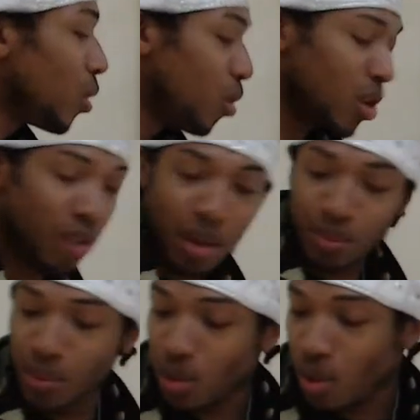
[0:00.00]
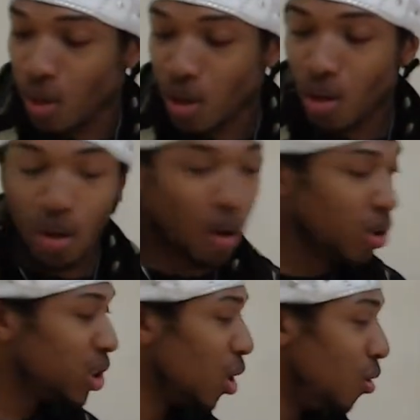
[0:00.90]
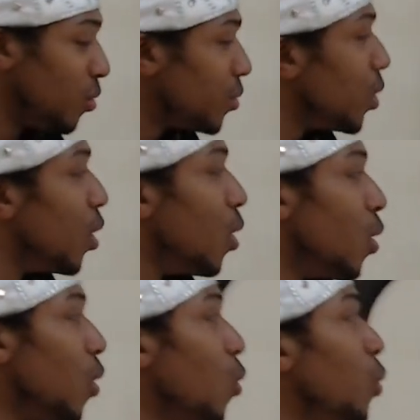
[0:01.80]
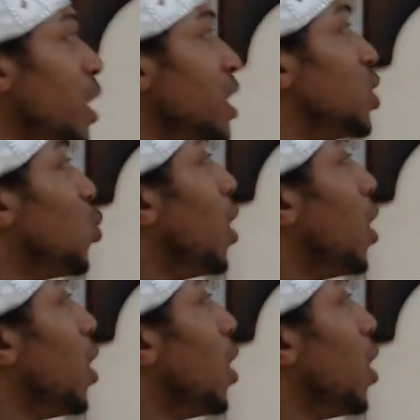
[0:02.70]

Good, right? Also, we need to